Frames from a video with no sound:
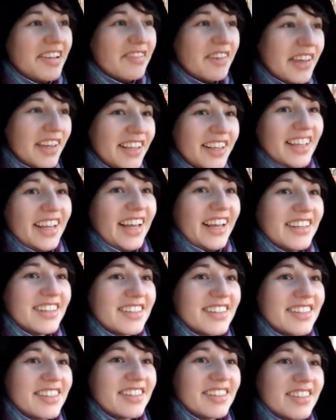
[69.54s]
think
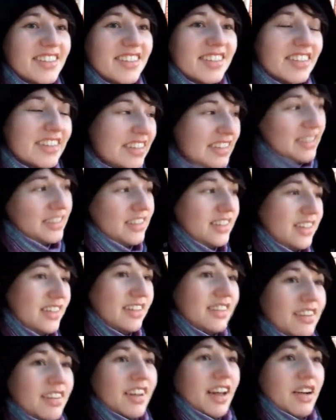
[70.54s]
that's
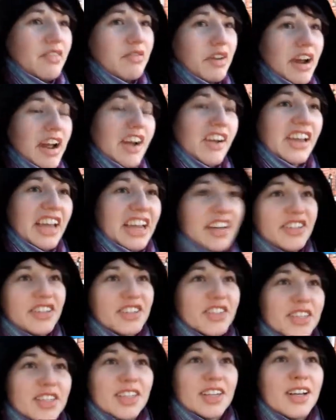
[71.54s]
a rare occasion,